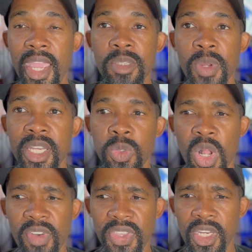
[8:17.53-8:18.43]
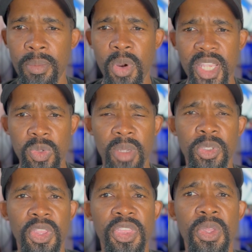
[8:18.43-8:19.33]
X-Plane 12, I think the price went
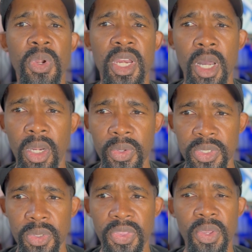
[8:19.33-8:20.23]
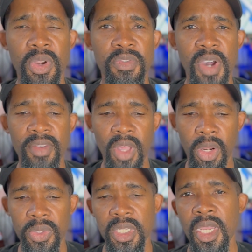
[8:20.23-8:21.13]
up to $30 or
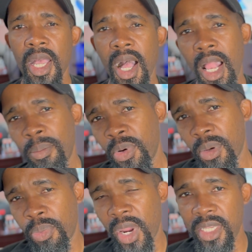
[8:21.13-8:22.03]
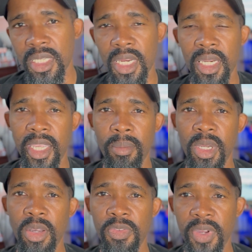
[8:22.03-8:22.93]
$35. I'll put a price in the link
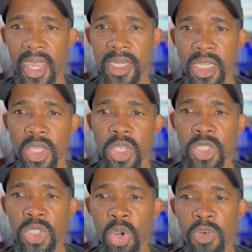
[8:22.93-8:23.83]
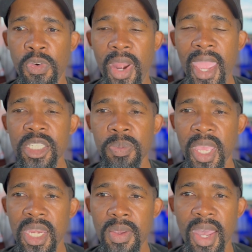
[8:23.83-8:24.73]
below for that. So for
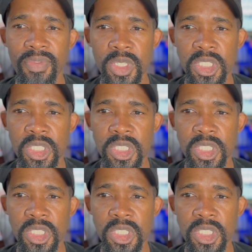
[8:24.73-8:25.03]
X-Plane, you have the